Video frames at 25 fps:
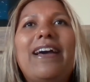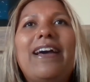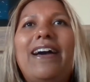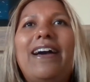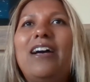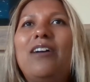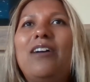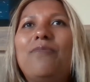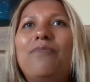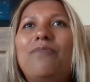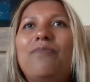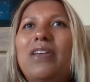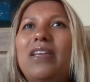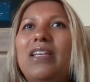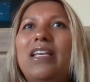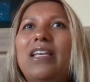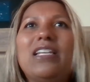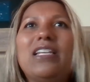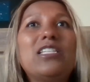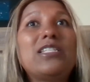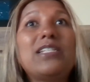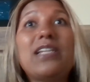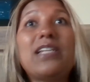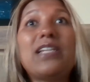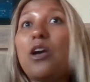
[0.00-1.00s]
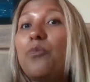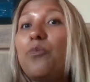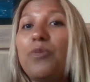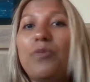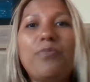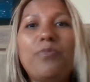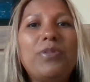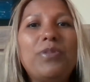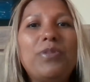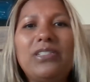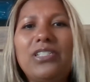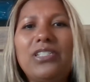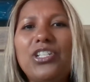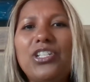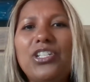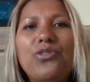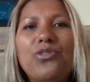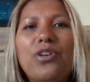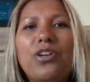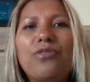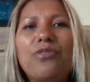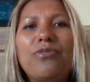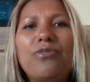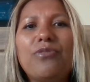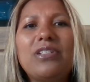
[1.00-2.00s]
has now been built
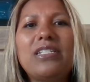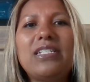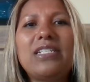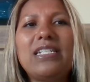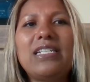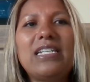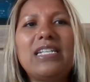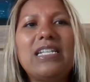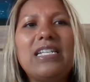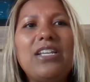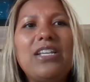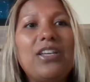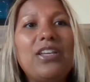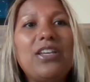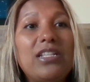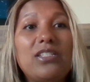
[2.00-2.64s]
into our routine.